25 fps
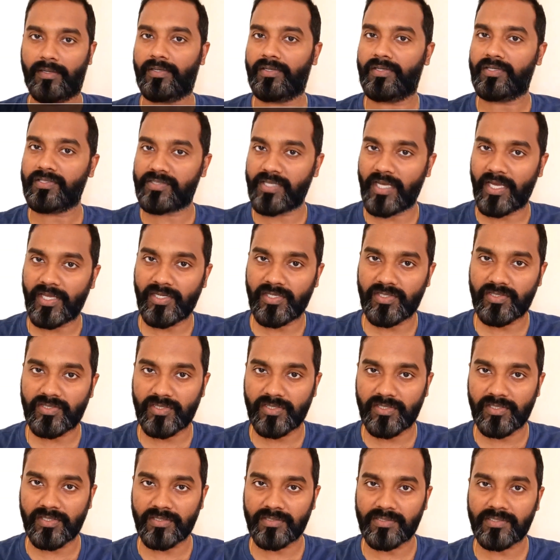design
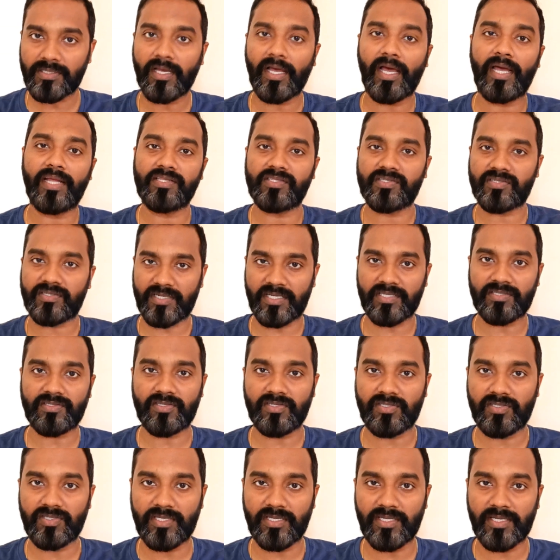engineers and stress
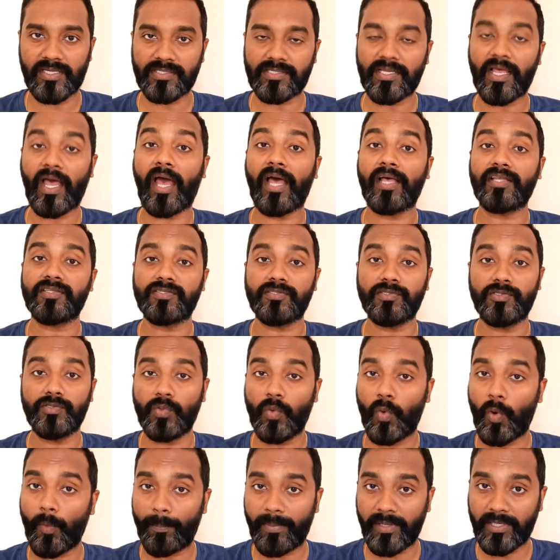engineers has
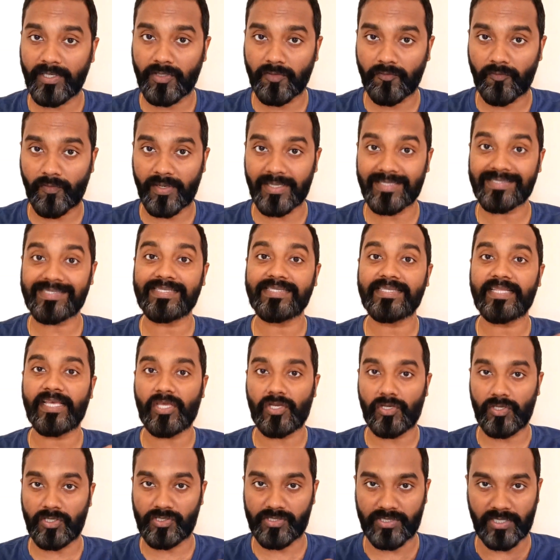no big difference in the
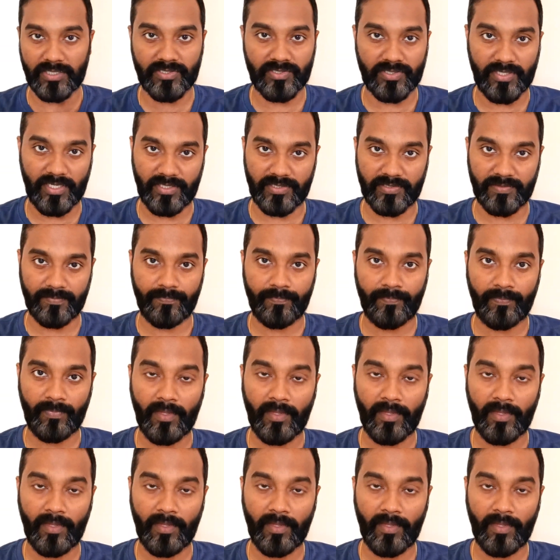initial stage.